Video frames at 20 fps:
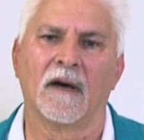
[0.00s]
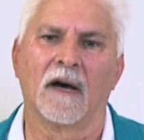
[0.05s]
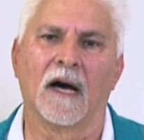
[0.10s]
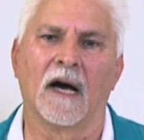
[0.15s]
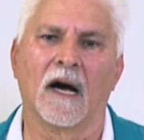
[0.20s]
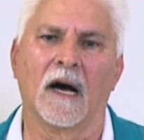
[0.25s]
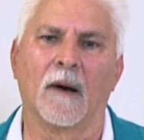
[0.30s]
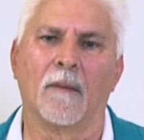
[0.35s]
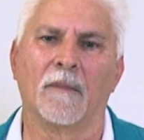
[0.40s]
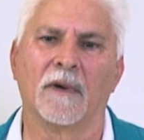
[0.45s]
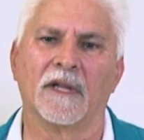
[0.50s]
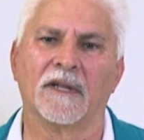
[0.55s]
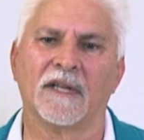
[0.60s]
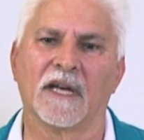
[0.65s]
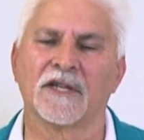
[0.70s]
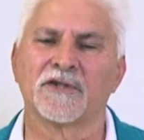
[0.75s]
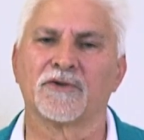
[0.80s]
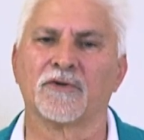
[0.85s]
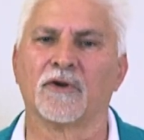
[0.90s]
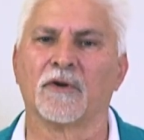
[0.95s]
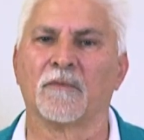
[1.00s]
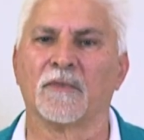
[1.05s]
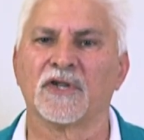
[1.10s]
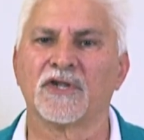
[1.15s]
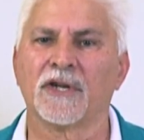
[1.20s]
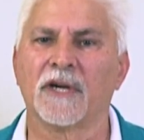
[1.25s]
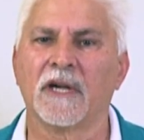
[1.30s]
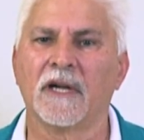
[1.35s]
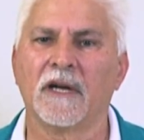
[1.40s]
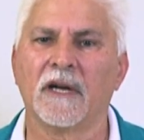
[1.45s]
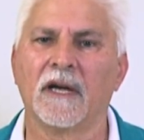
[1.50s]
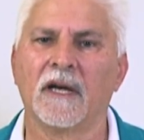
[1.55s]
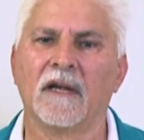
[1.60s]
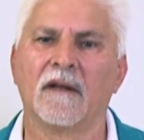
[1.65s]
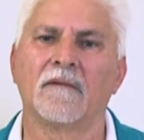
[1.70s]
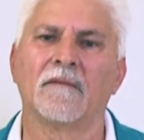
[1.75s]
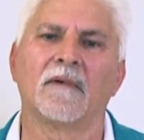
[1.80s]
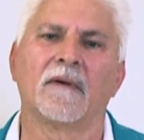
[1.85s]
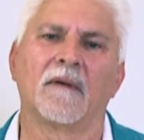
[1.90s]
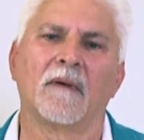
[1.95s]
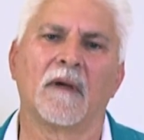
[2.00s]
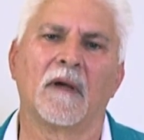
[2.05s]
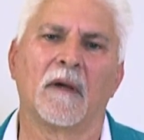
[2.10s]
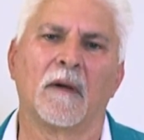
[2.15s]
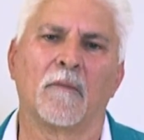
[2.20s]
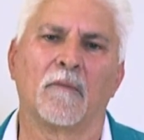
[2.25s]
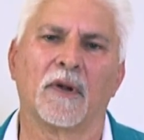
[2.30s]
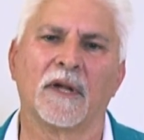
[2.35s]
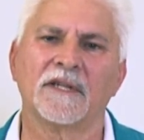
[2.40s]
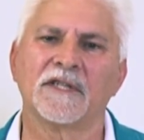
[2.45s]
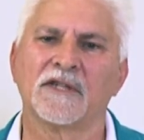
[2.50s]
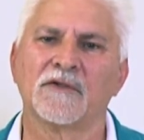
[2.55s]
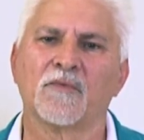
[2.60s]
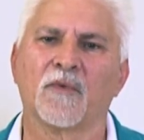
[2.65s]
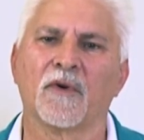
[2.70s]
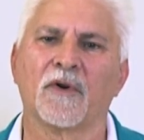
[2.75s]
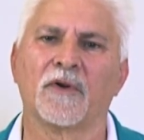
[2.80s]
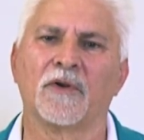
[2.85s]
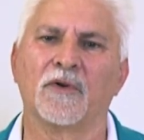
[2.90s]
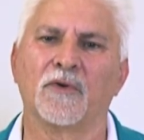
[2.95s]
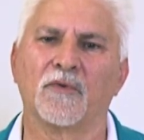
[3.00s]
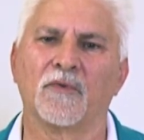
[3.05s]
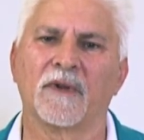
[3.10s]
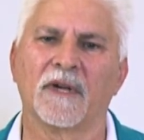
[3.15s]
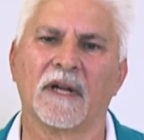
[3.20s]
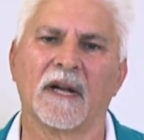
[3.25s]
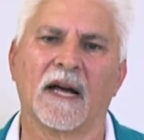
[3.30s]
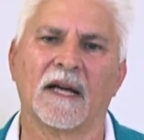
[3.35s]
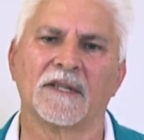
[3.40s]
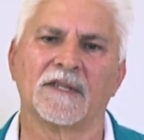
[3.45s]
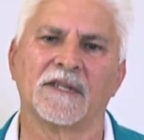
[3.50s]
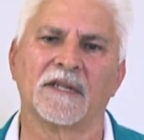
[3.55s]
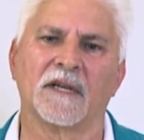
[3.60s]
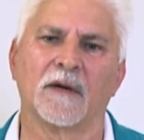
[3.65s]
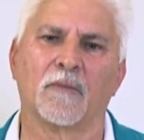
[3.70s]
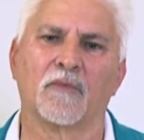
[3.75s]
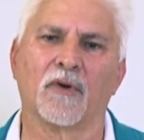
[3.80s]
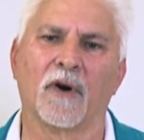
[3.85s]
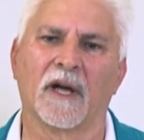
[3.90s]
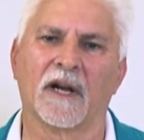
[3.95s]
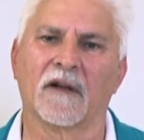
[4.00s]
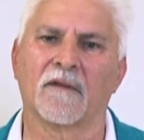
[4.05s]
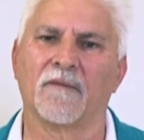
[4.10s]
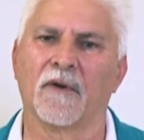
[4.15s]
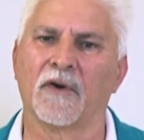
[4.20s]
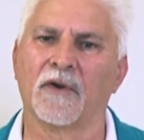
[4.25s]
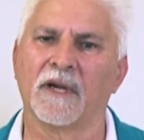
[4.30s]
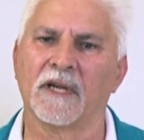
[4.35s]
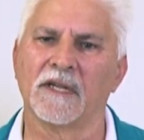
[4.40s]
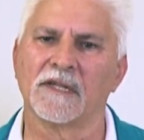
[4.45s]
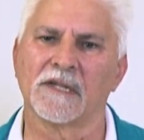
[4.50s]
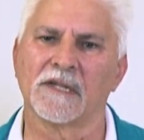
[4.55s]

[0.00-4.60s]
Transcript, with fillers: um, industrial machining, places where you cannot see a product very